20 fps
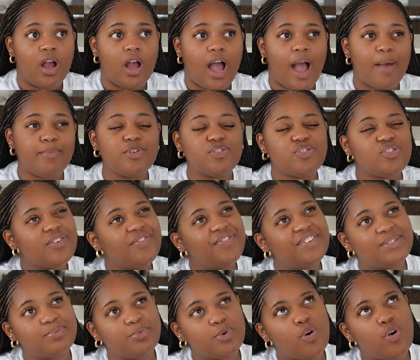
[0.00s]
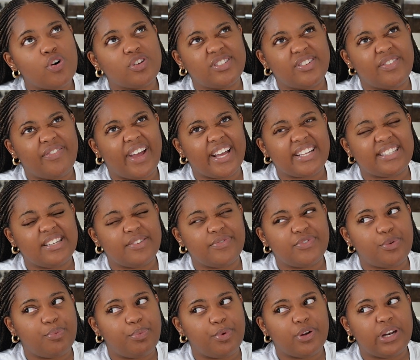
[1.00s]
I'm not sure if it's more cost effective,
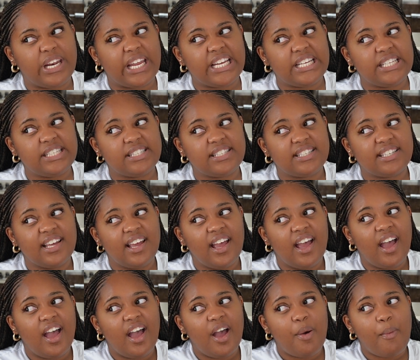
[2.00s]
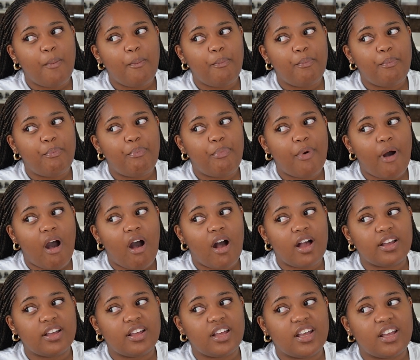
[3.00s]
to be honest,
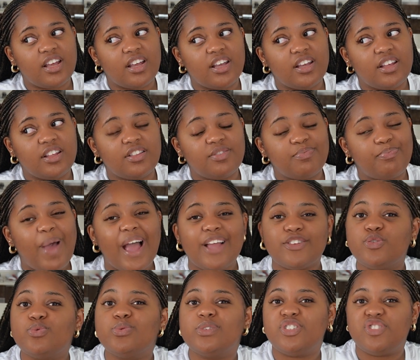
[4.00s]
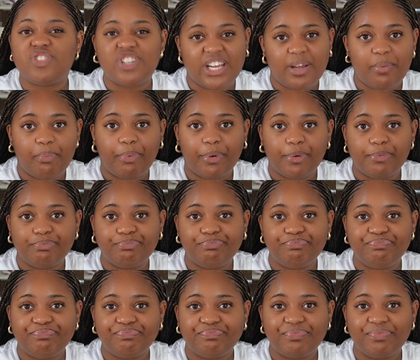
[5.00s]
but petrol is cheap.
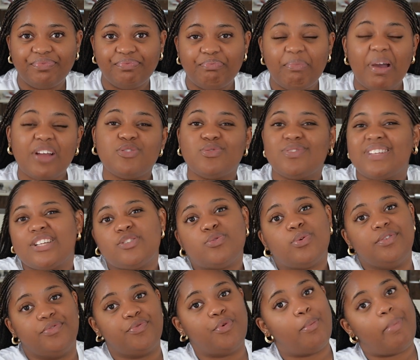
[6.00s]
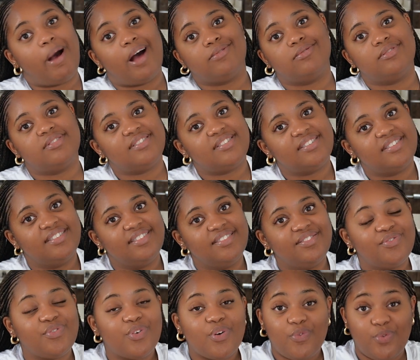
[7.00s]
Petrol's like £24
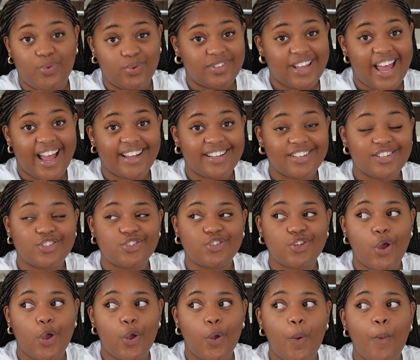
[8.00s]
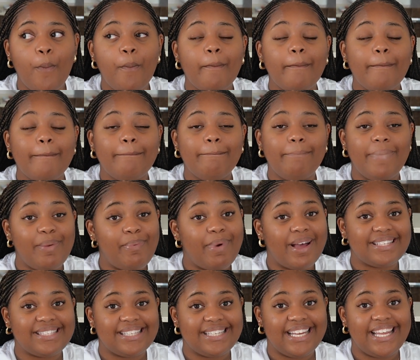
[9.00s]
for a full tank. So me
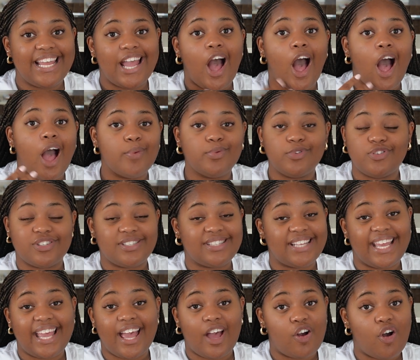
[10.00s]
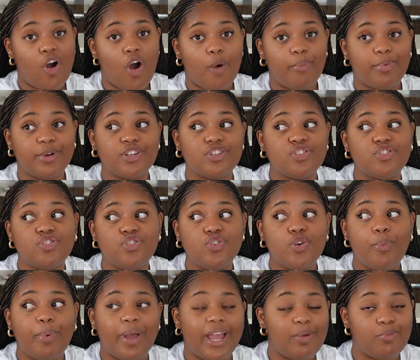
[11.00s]
personally, I would just say get a car, because
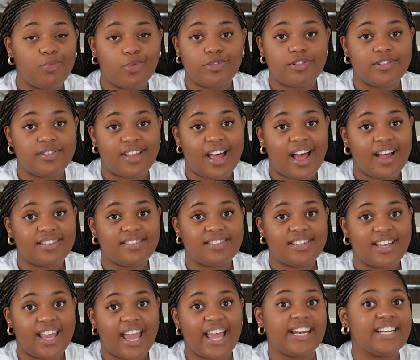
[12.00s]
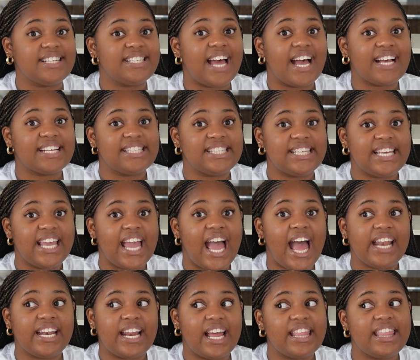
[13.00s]
you're paying more than that to get in a taxi,
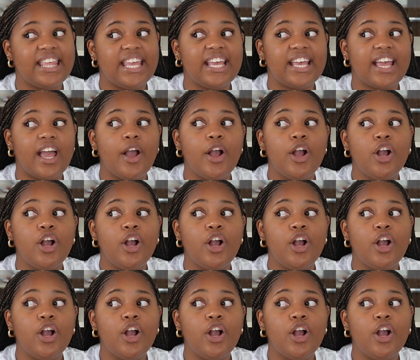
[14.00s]
and I think